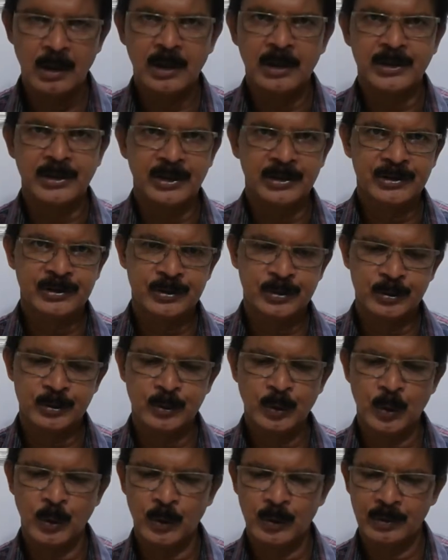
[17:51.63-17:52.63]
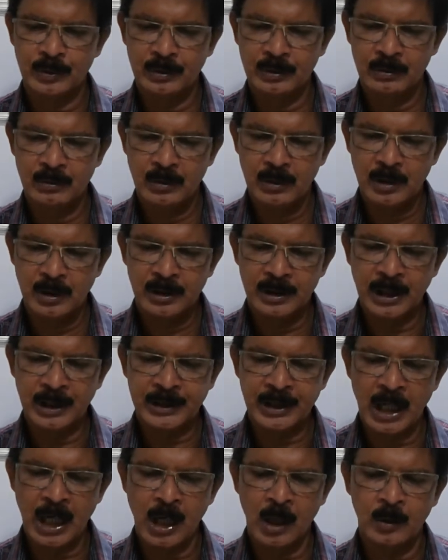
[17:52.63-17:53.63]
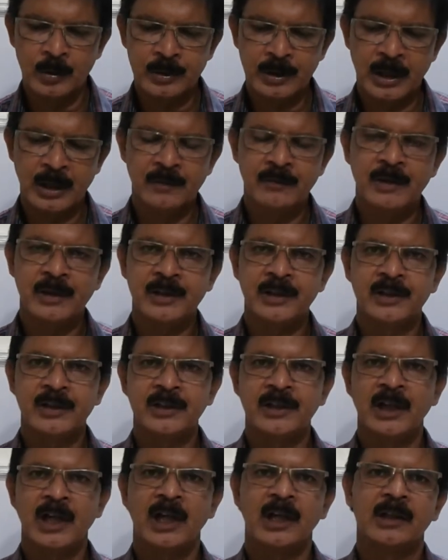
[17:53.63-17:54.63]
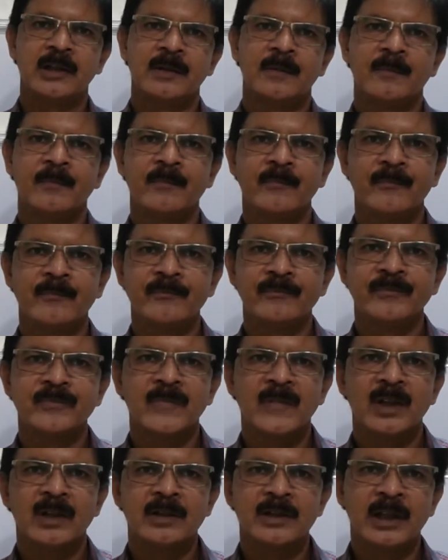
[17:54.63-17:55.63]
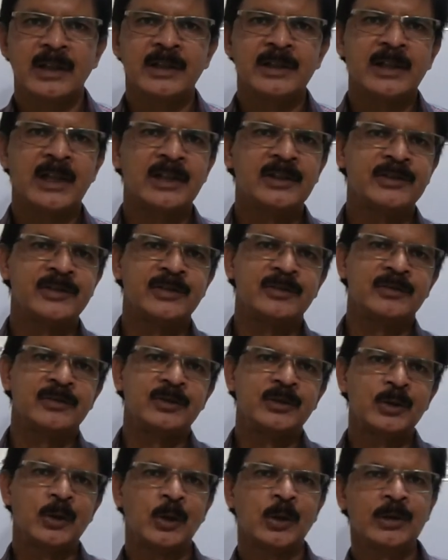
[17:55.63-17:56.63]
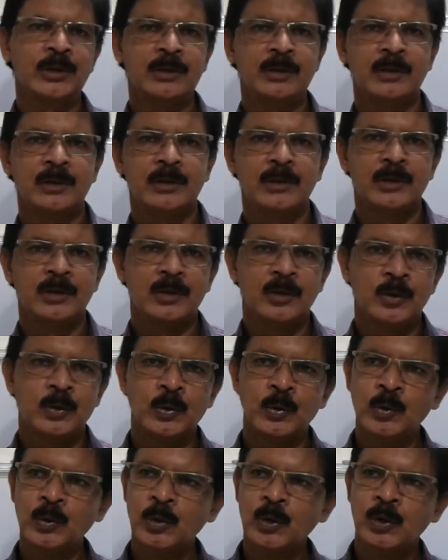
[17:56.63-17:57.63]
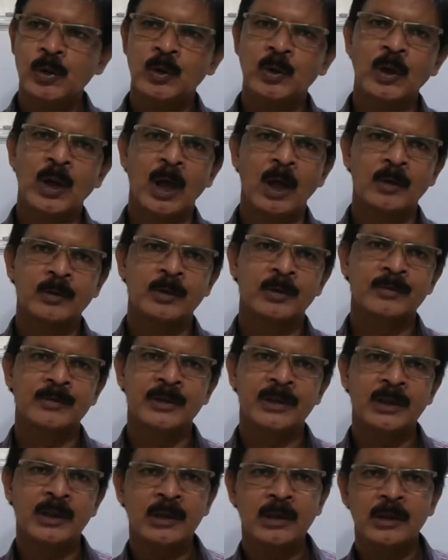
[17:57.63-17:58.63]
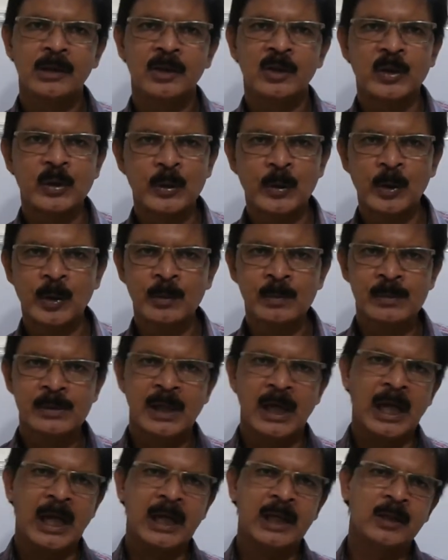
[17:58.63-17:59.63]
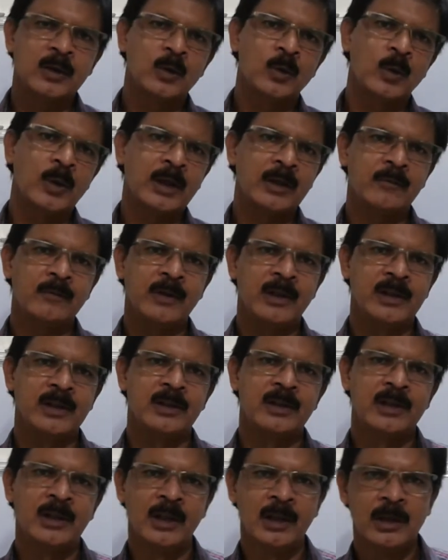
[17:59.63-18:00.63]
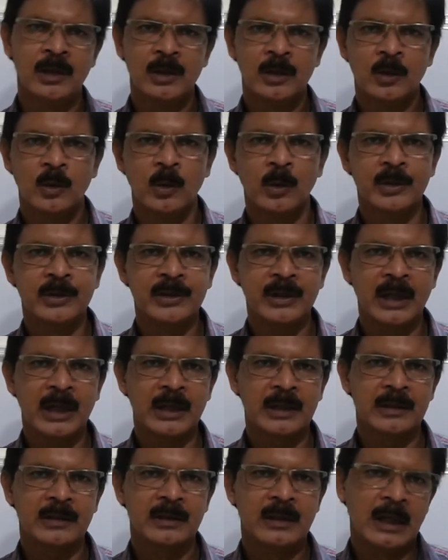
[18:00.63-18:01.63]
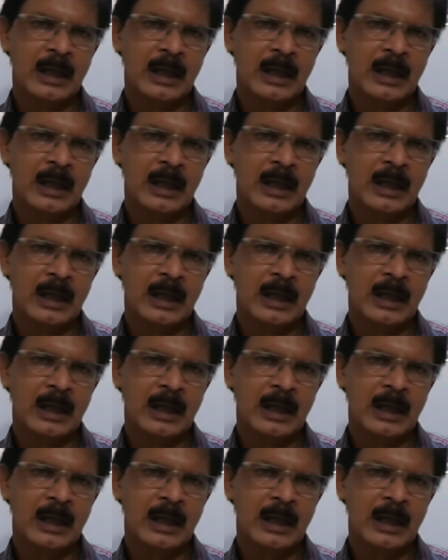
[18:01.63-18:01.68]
He turns to Joan, get out and wait in the yard. Then he tells Joan to go out of the room and go and wait in the courtyard.